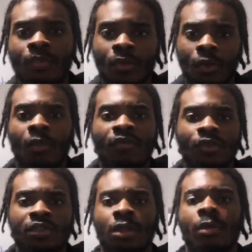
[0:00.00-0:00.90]
Hopefully
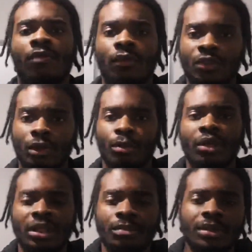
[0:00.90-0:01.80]
it's helpful. It's your boy
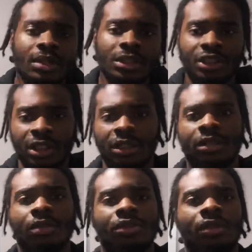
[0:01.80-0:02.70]
DBD checking
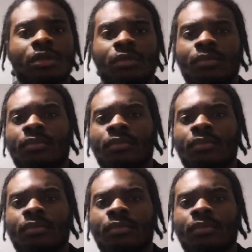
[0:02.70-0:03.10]
out. Shalom.